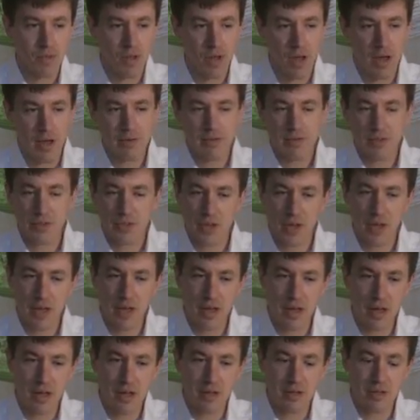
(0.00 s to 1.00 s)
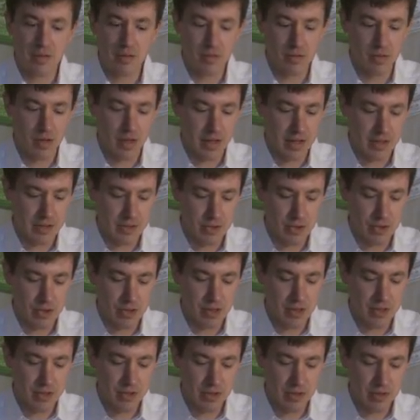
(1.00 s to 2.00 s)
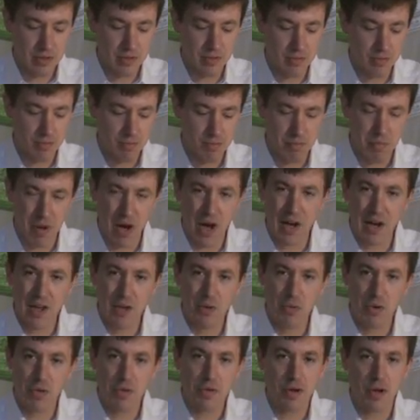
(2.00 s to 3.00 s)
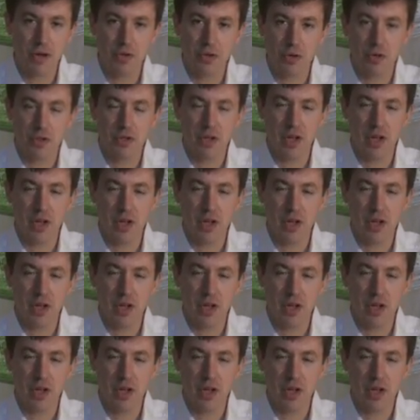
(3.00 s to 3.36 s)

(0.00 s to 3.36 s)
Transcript: I would say a consistent body with other